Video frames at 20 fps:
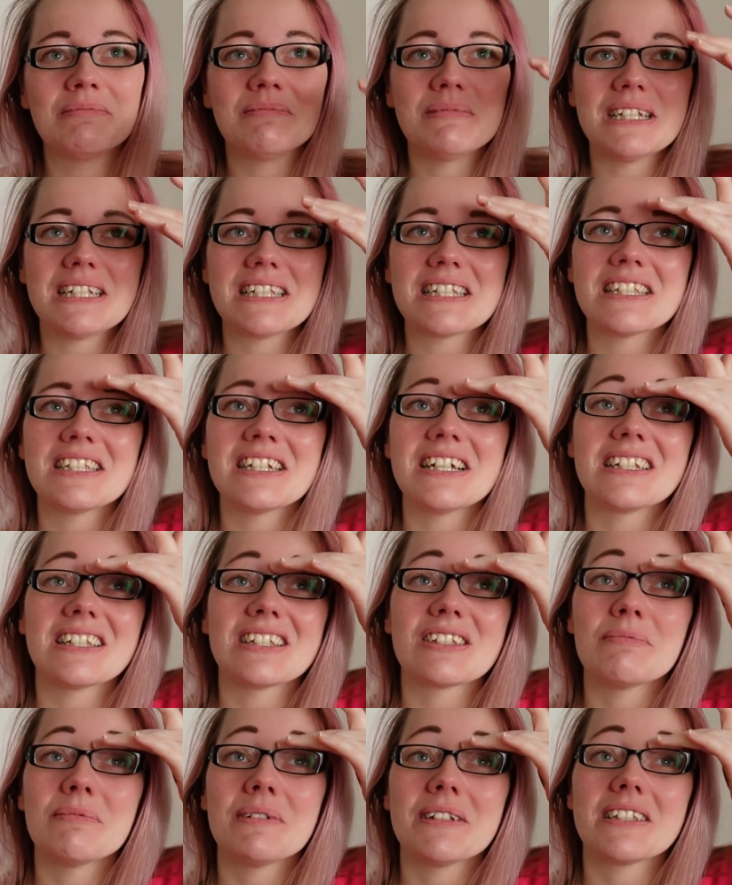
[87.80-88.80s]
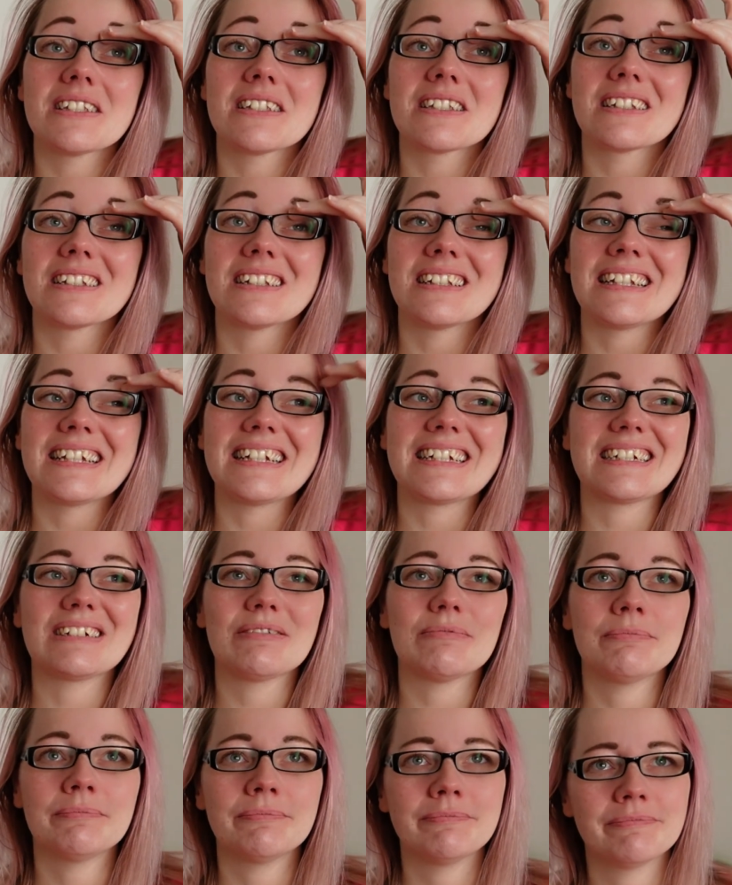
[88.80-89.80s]
It's not so much like,
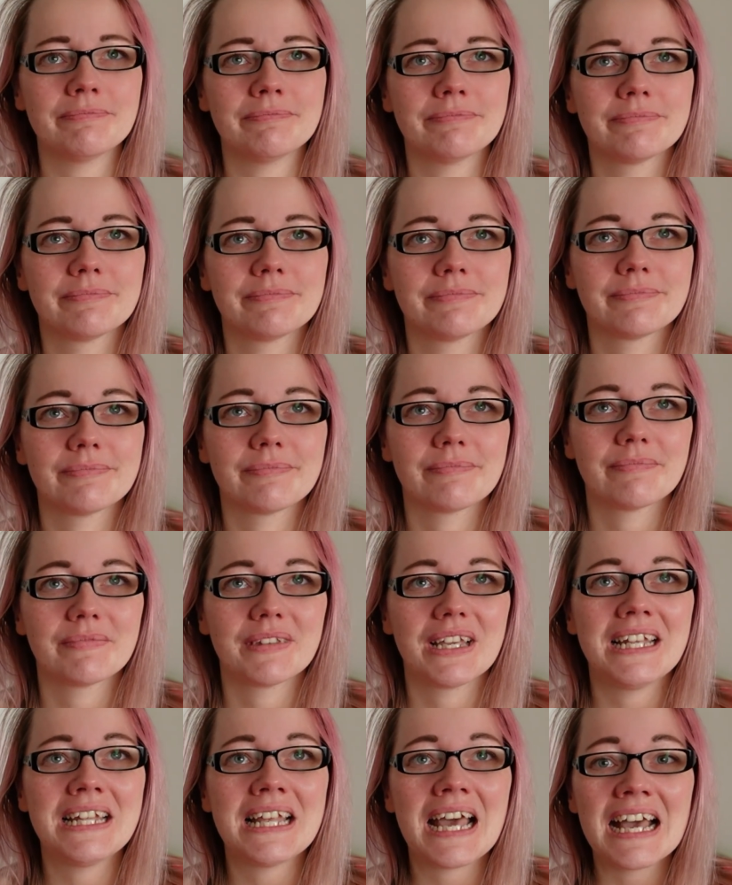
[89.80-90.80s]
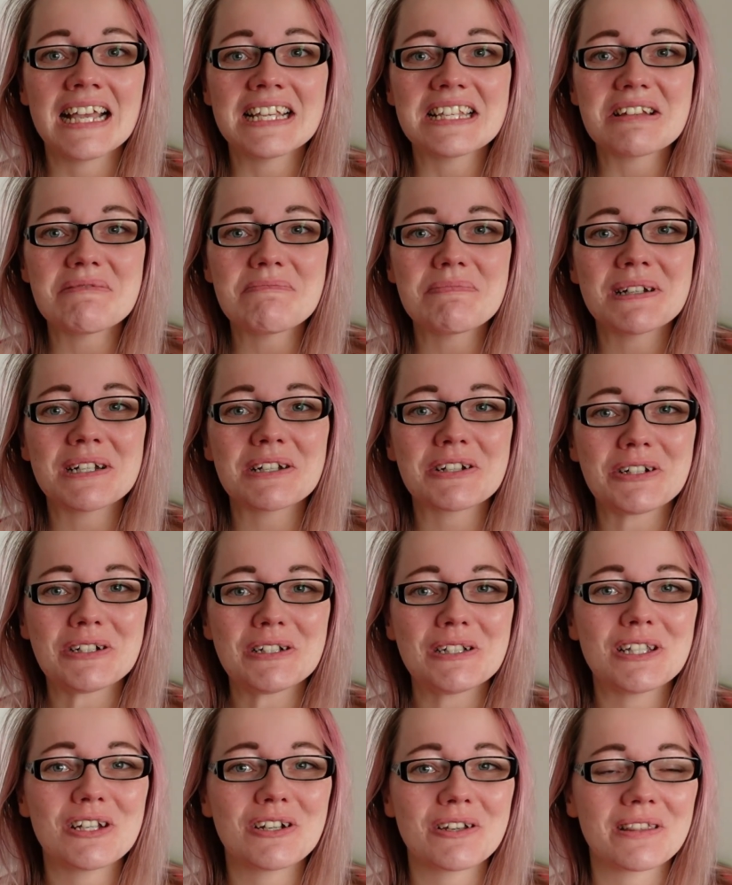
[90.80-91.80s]
it hasn't been a
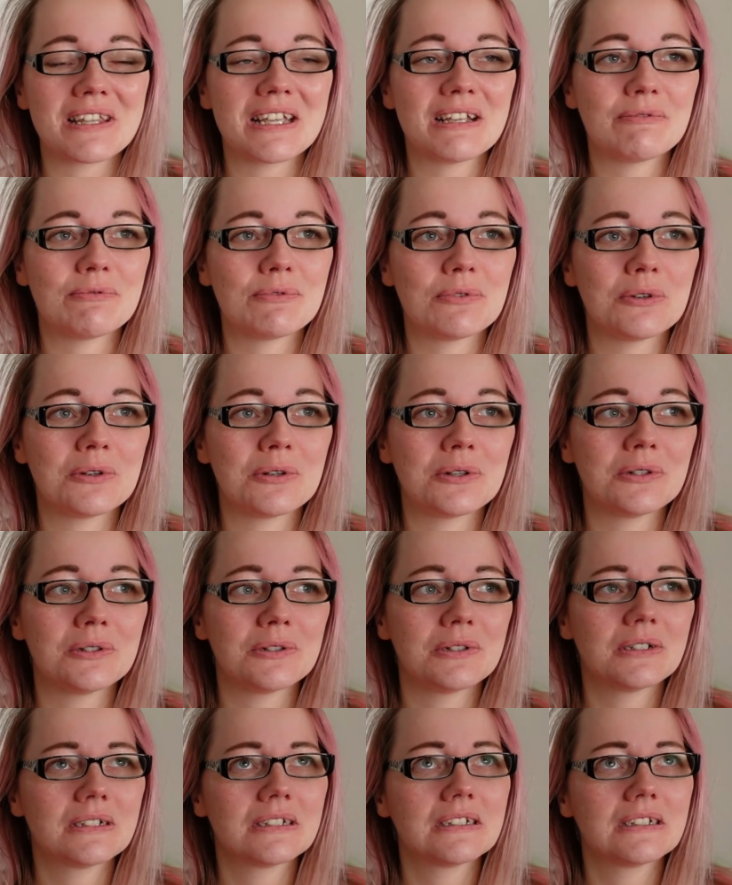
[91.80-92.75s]
cultural thing for,